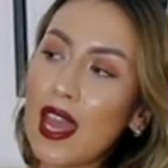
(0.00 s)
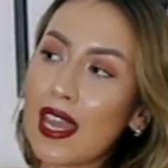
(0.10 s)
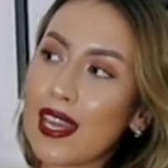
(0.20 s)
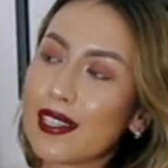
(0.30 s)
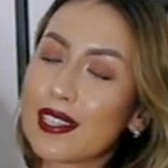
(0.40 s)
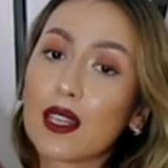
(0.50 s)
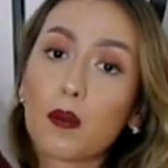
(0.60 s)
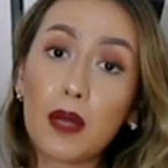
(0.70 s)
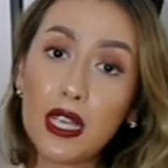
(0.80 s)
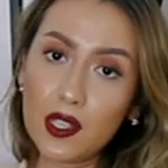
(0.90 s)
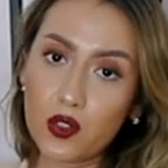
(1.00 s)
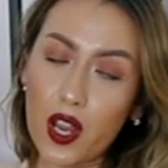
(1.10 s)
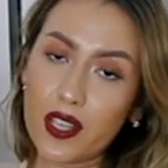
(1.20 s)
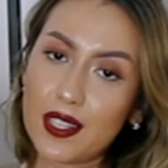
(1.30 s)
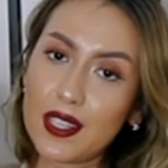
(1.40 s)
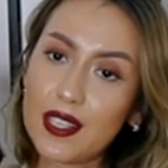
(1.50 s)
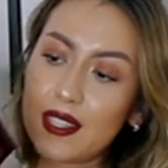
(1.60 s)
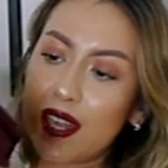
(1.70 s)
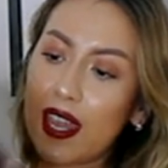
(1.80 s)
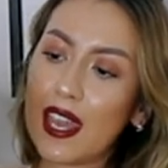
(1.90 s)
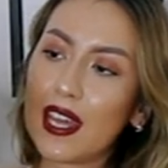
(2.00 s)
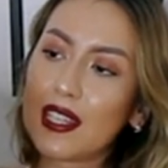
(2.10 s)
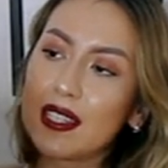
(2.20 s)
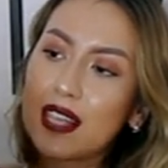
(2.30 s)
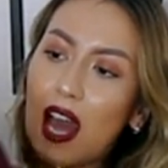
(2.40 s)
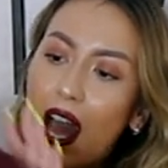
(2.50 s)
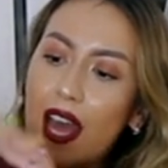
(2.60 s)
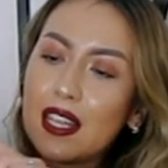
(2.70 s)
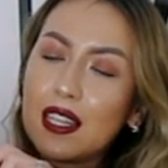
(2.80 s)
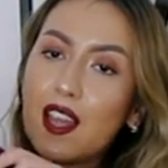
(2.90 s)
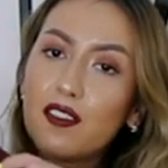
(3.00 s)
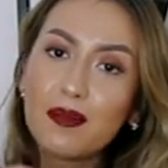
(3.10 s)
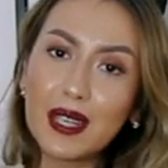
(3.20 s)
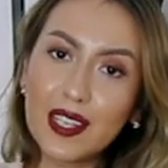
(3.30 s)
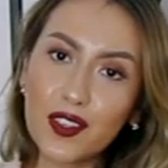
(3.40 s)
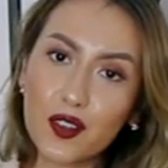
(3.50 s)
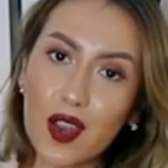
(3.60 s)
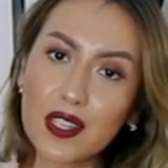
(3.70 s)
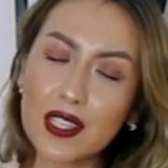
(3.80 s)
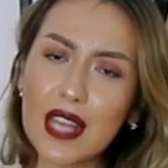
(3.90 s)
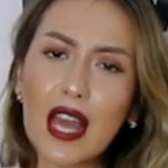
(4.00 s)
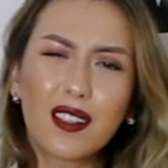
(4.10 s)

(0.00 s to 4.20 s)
is midi dresses and I love midi dresses. I